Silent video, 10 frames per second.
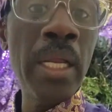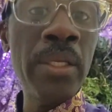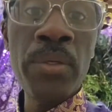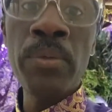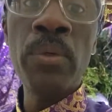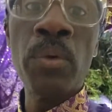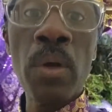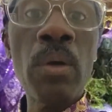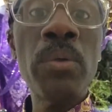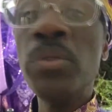You
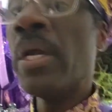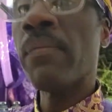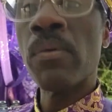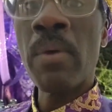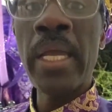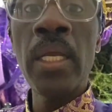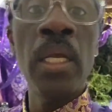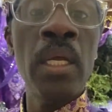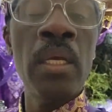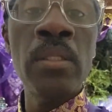grown, you have a right
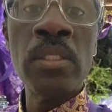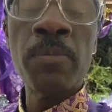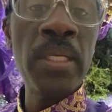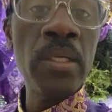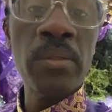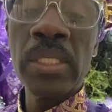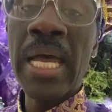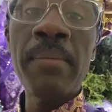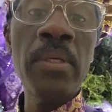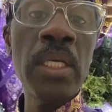to spend your
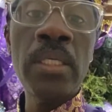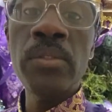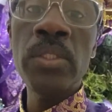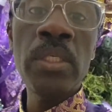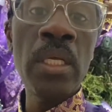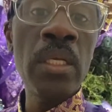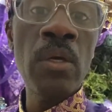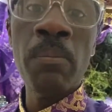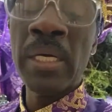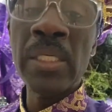time, your energy, and
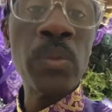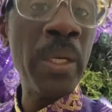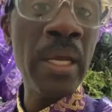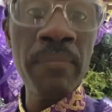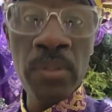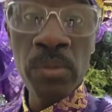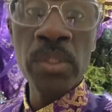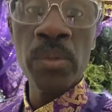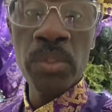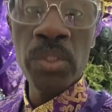your monies wherever you
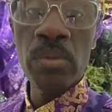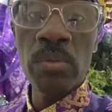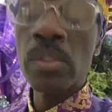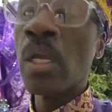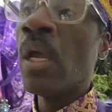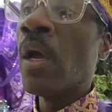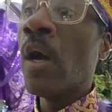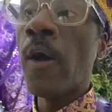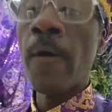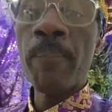so choose.
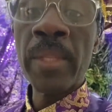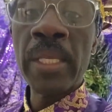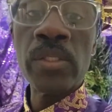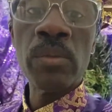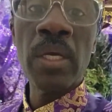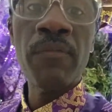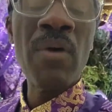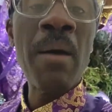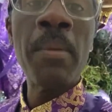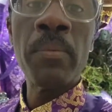And so
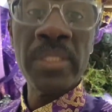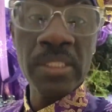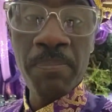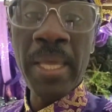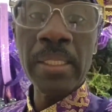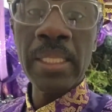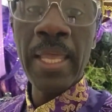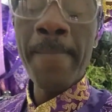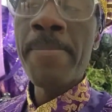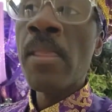therefore I'm going to respect
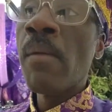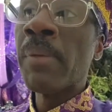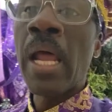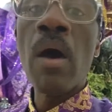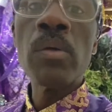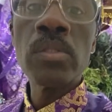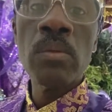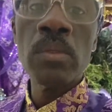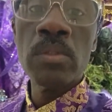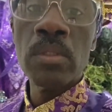that. But I also
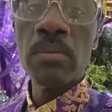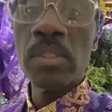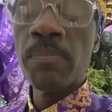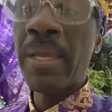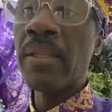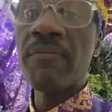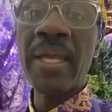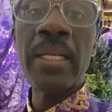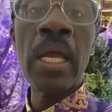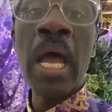want you to respect the
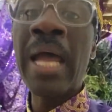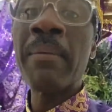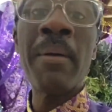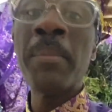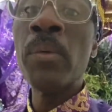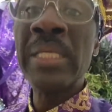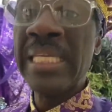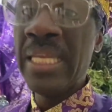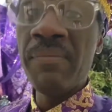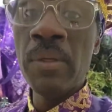fact that I'm only
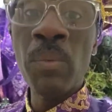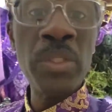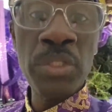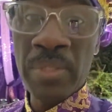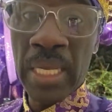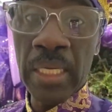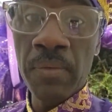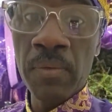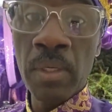giving what you gave.